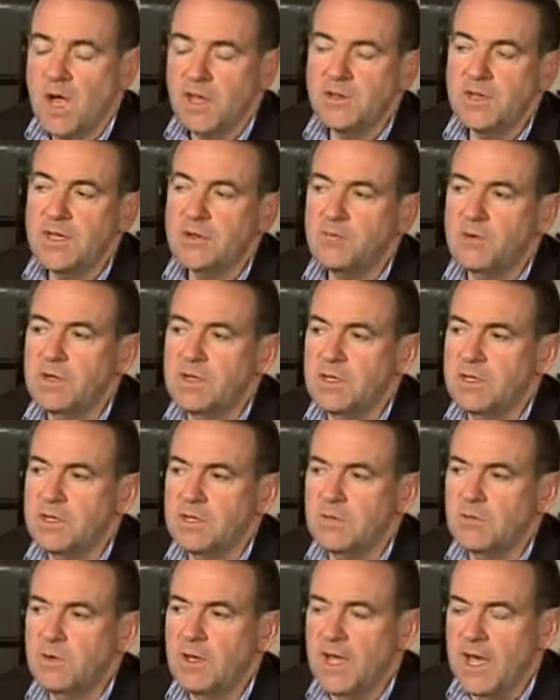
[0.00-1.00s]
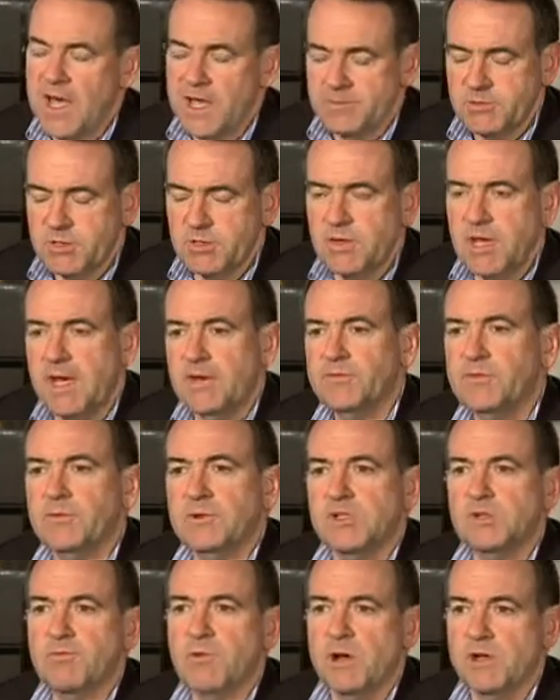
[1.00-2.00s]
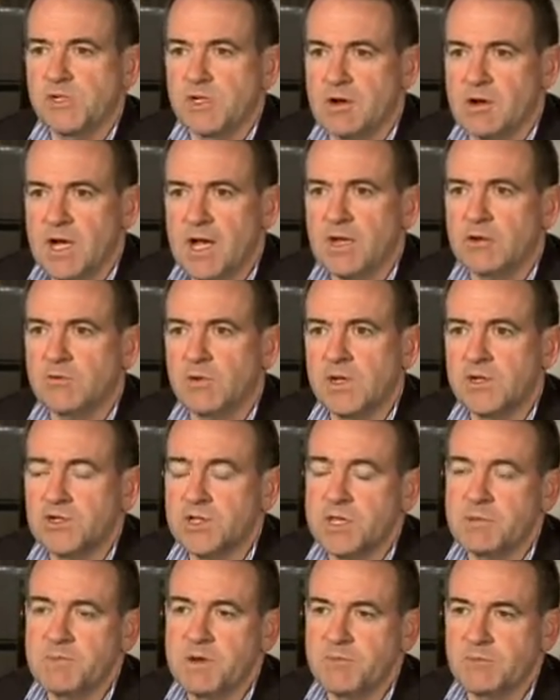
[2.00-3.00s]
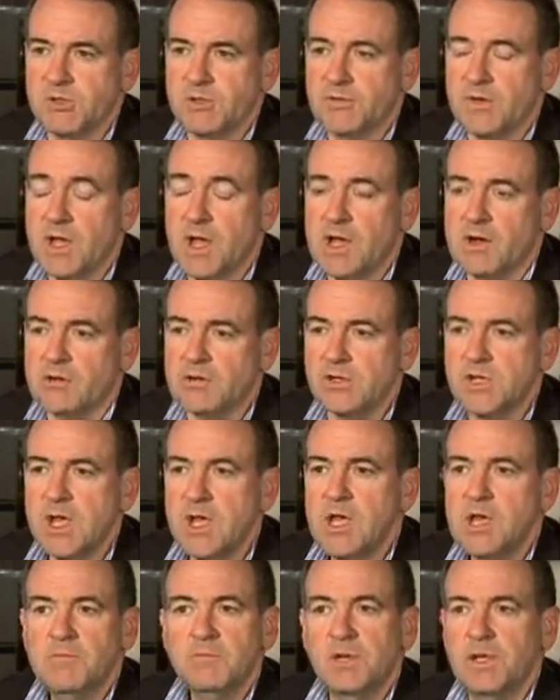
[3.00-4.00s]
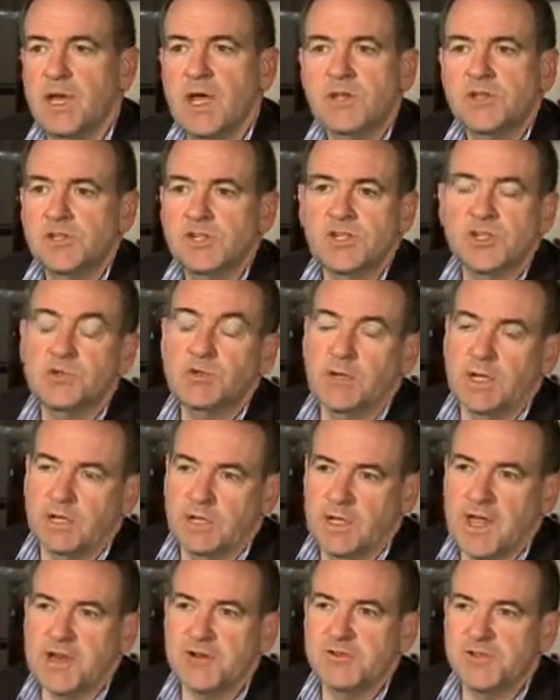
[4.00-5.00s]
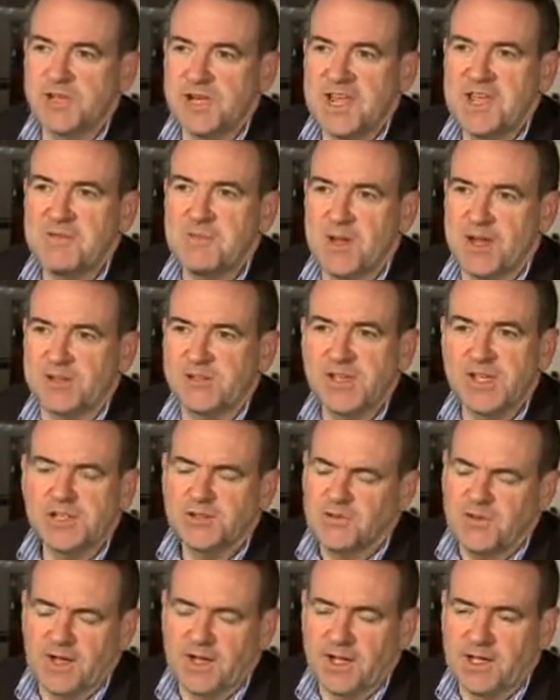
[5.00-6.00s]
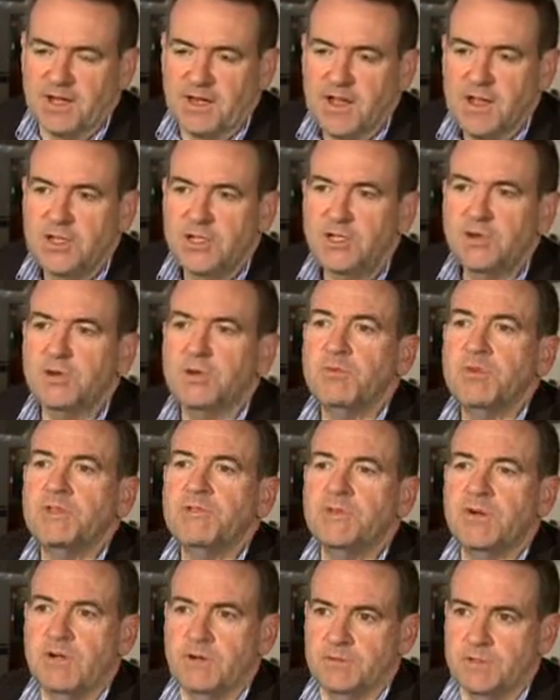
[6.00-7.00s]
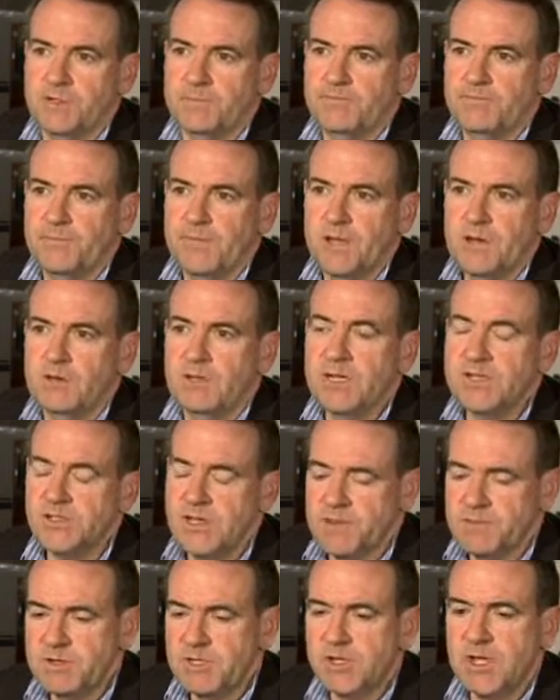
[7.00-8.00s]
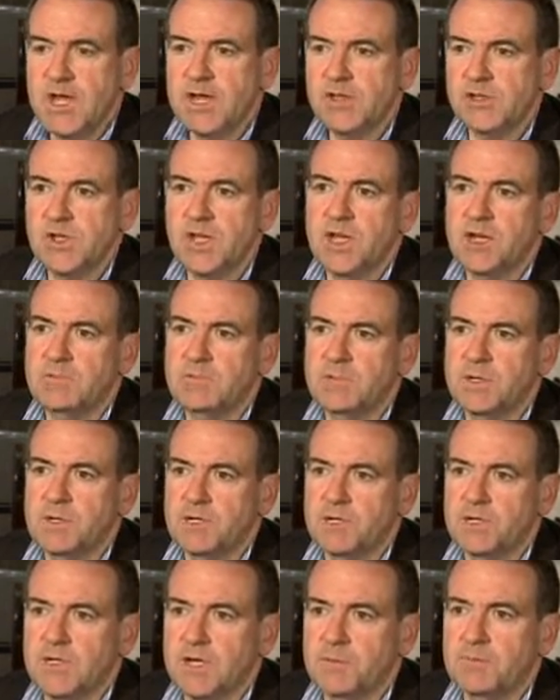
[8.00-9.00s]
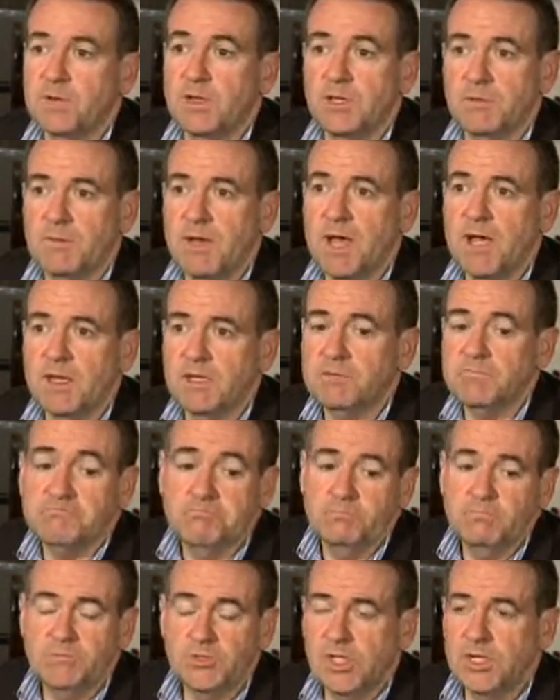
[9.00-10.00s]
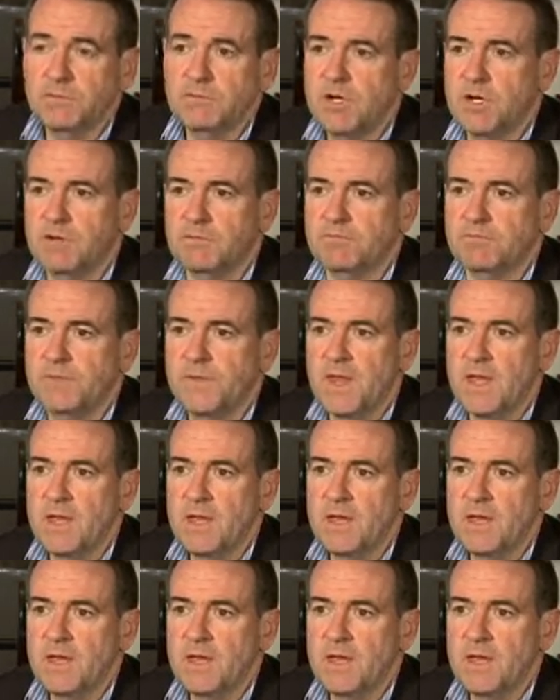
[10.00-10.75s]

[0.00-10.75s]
I think we absolutely have to express our outrage to the members of Congress, but not just do it in letters and emails. That's fine. Do it with a vote. Next time these guys come up on the ballot, send them home.